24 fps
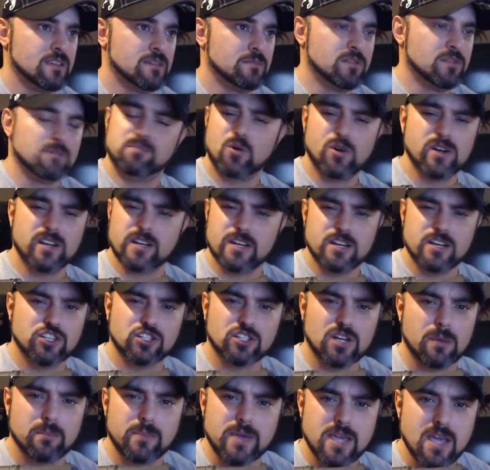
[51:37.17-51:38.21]
But boy, did he
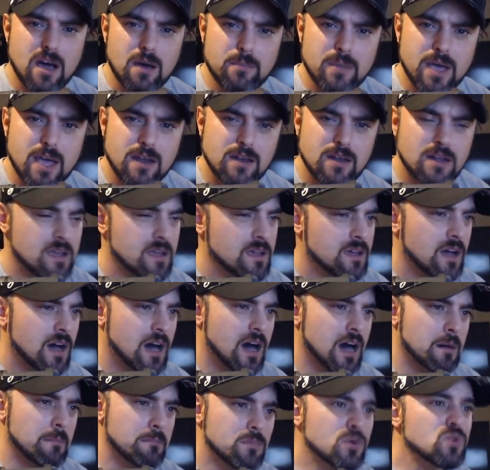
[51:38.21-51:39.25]
shut me up, man.
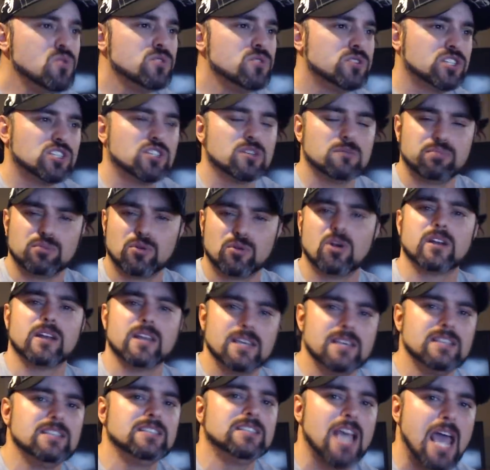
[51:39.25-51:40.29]
Moose brought
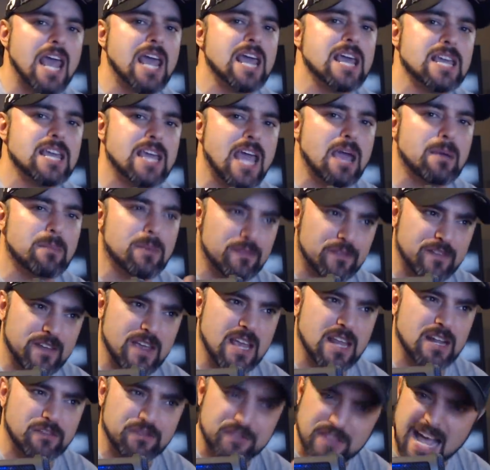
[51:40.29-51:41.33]
his A game.
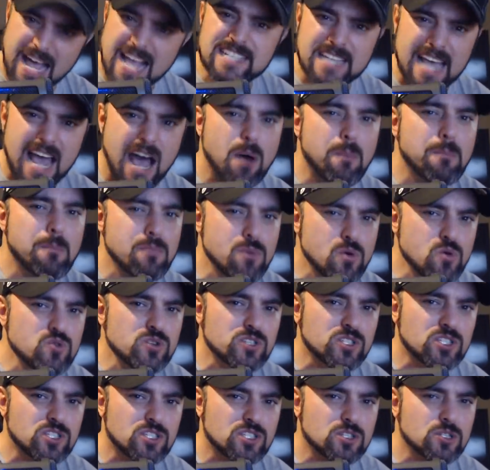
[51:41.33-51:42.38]
And if that's how
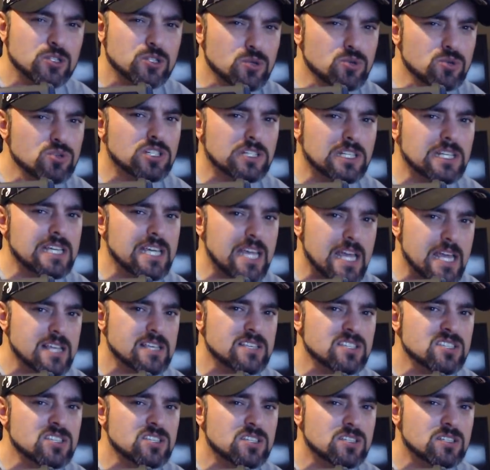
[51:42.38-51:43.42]
Moose usually
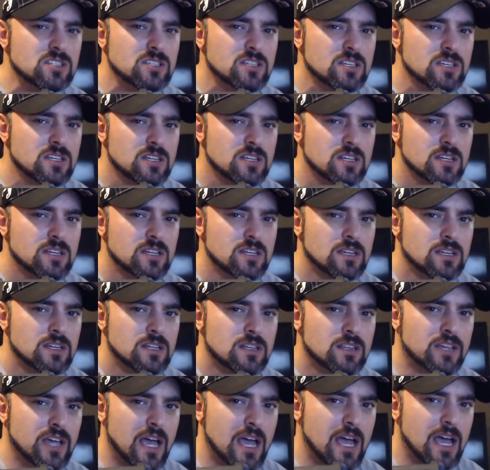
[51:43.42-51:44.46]
is,
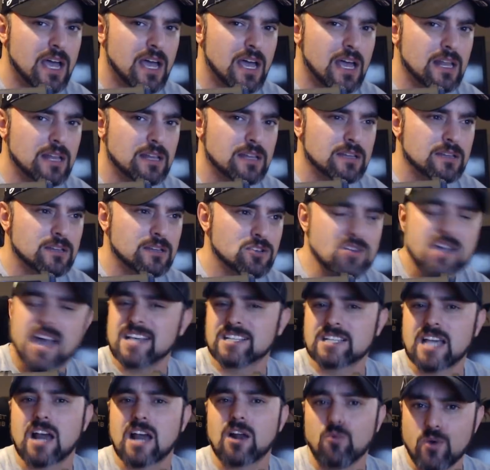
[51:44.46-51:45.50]
then you
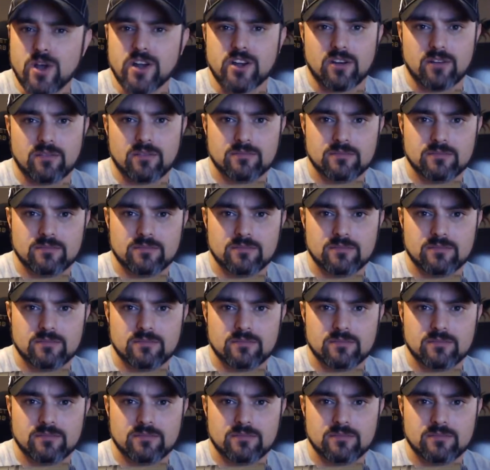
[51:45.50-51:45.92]
guys got a winner